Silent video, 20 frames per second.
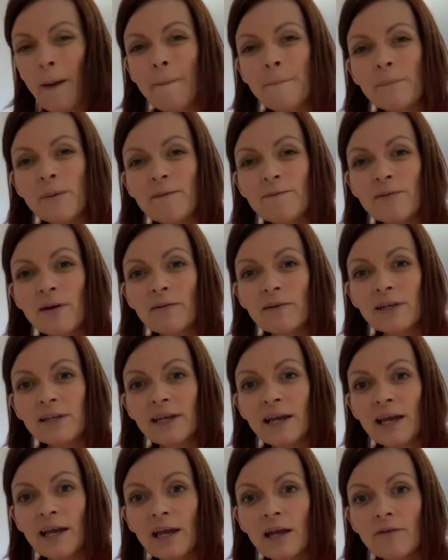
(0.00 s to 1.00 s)
Be very
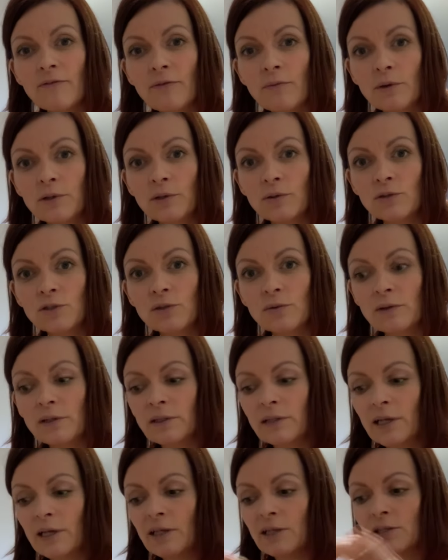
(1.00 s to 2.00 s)
careful when you're doing
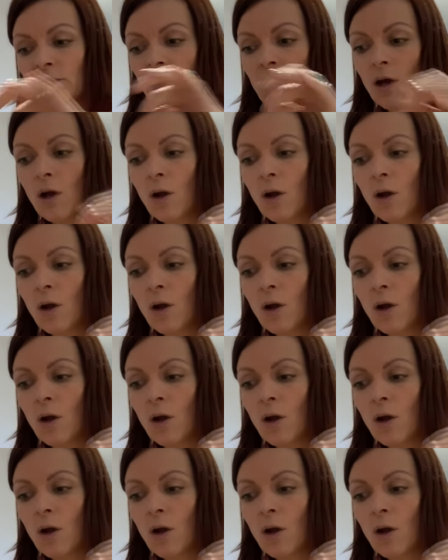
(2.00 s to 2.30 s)
this.